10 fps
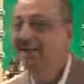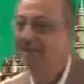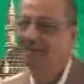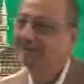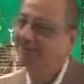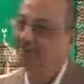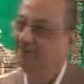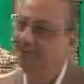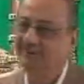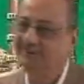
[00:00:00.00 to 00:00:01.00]
But if you
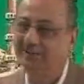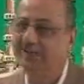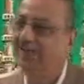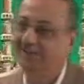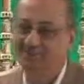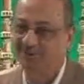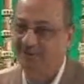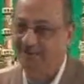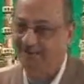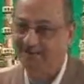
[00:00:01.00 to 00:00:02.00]
don't say, it's
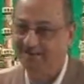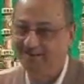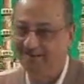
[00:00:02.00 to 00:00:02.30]
okay.